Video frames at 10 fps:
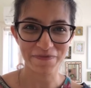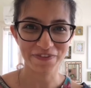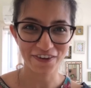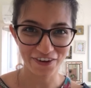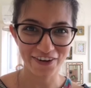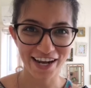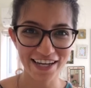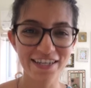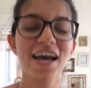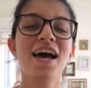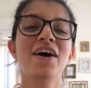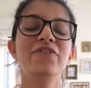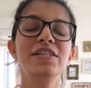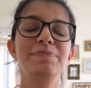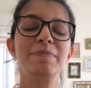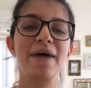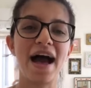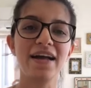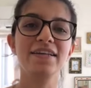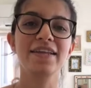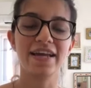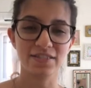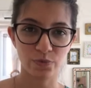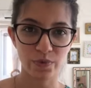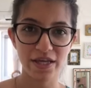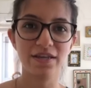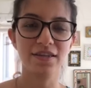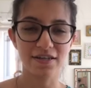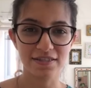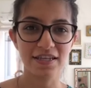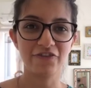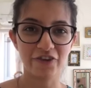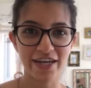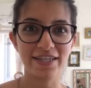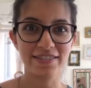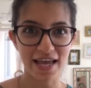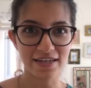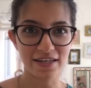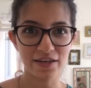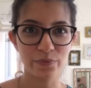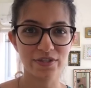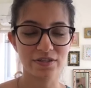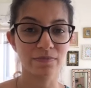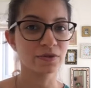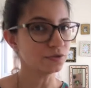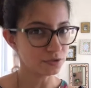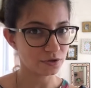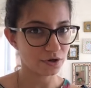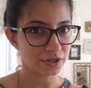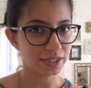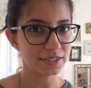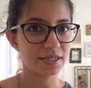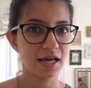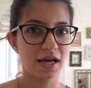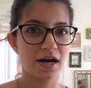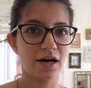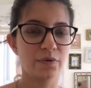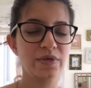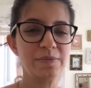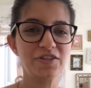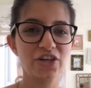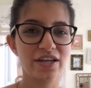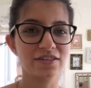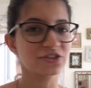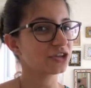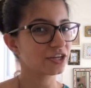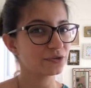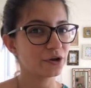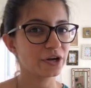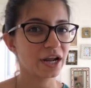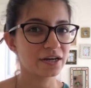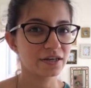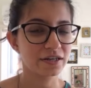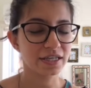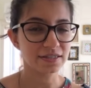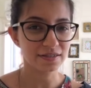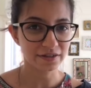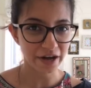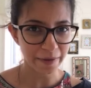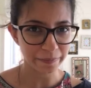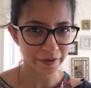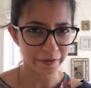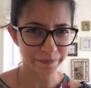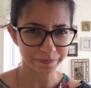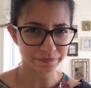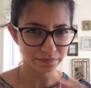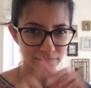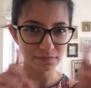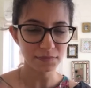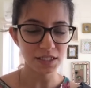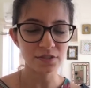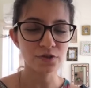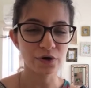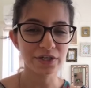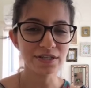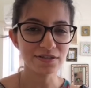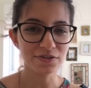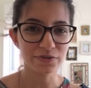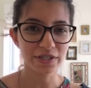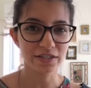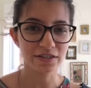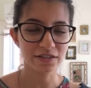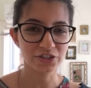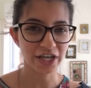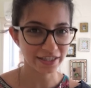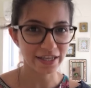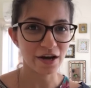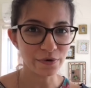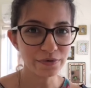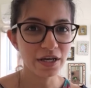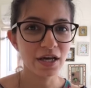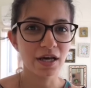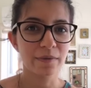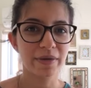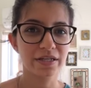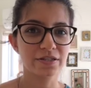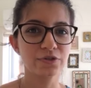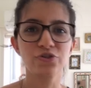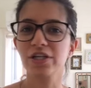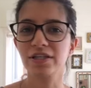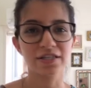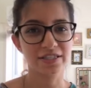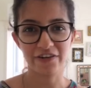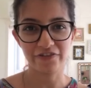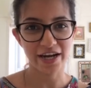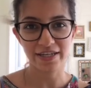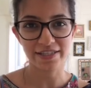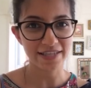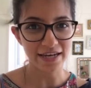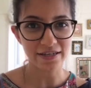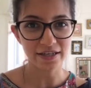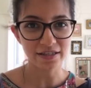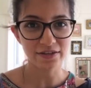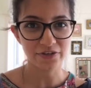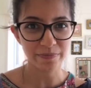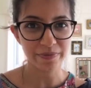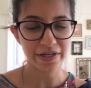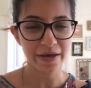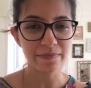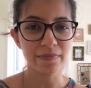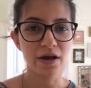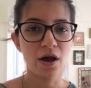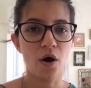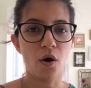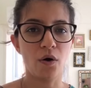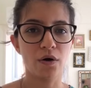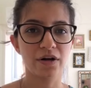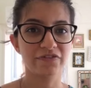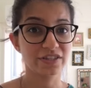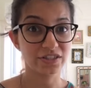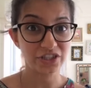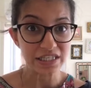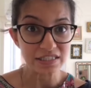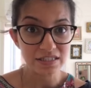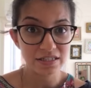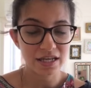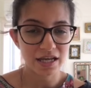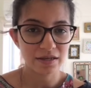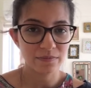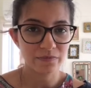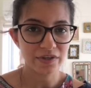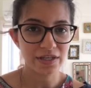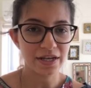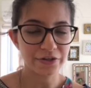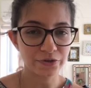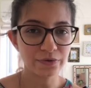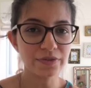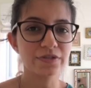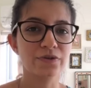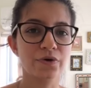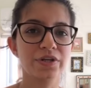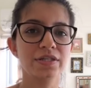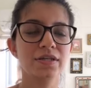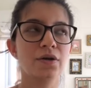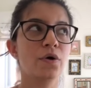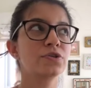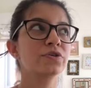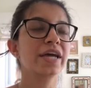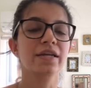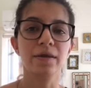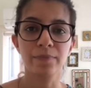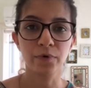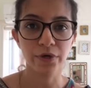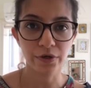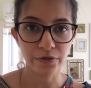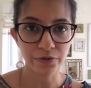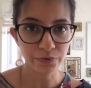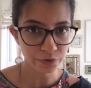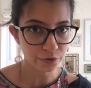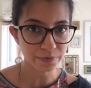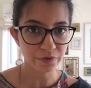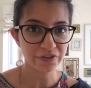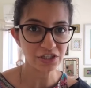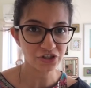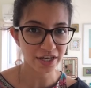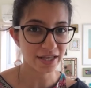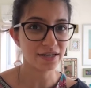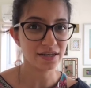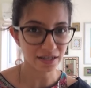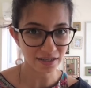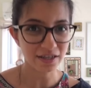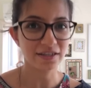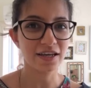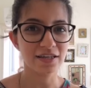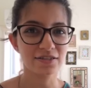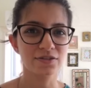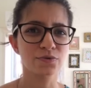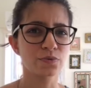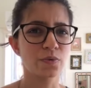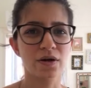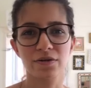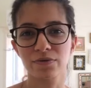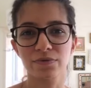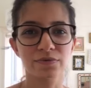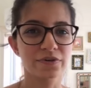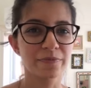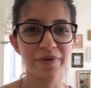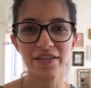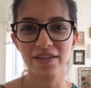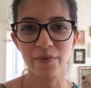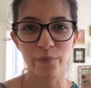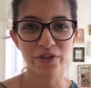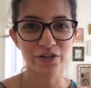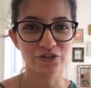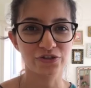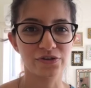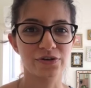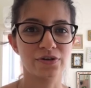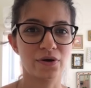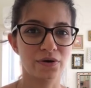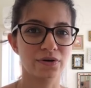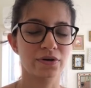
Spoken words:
All right. We'll be back next week, Thursday, Friday, Saturday with some new stories. We'll be sharing the schedule on our Instagram stories. So you can check that out. But it's usually Thursday, Friday, Saturday, 3 p.m. Or if there's a change in time, we'll let you know. The stories are also getting uploaded on YouTube. So we'll share that link in case you want to repeat them with your children or